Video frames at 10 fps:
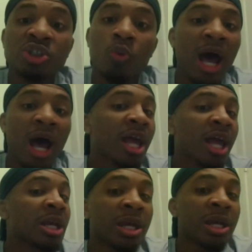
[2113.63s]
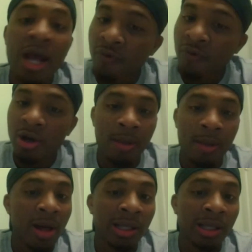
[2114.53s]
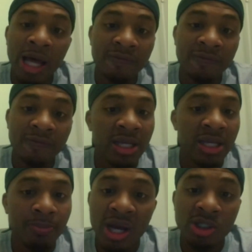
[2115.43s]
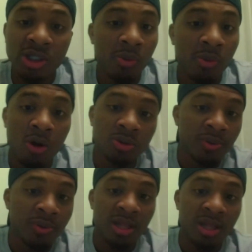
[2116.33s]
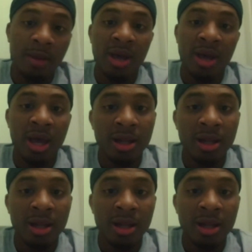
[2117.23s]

I had never in my life seen Patrick Mahomes play that bad